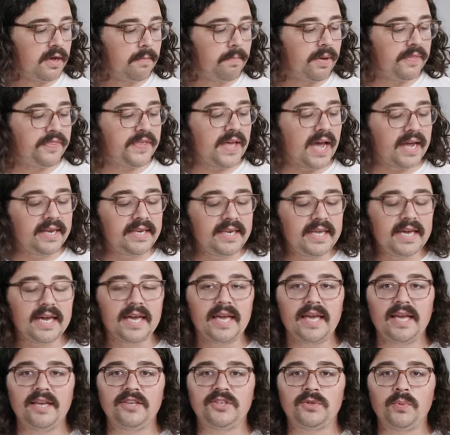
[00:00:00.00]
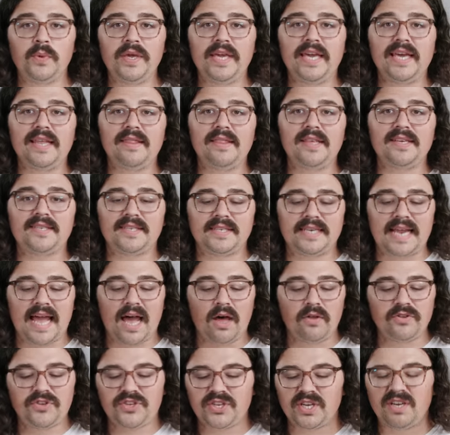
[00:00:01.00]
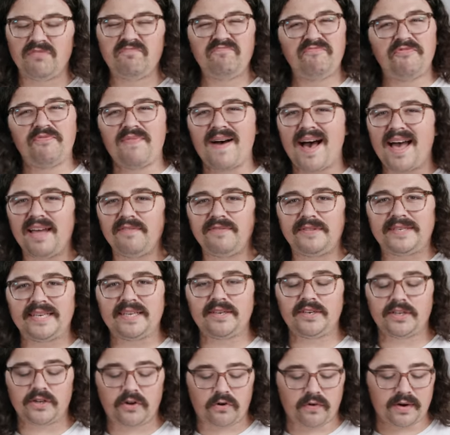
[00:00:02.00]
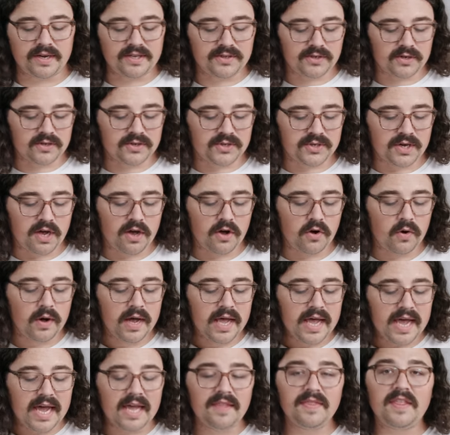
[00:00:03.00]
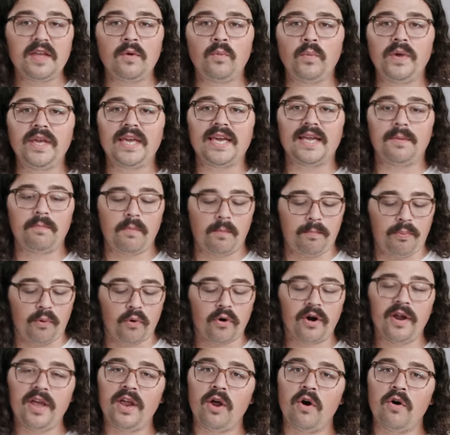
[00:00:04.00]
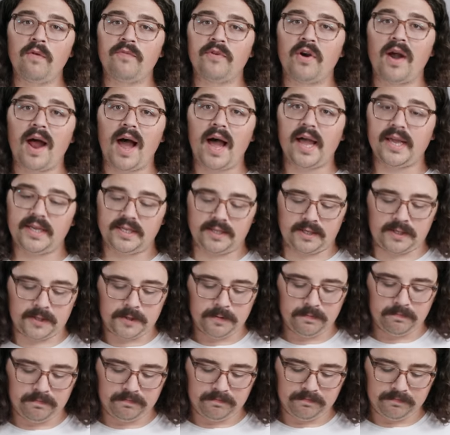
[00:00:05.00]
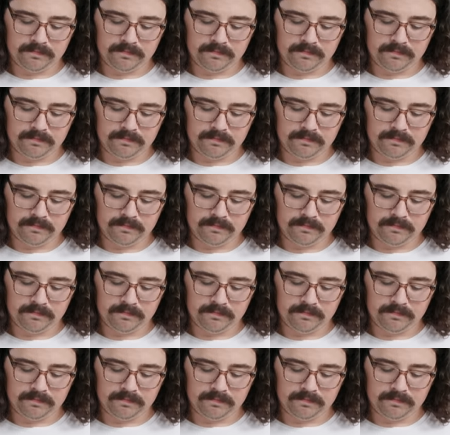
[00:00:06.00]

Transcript: But the idea is we get this down to 5-10 degrees or so, and then we can pour it over ice.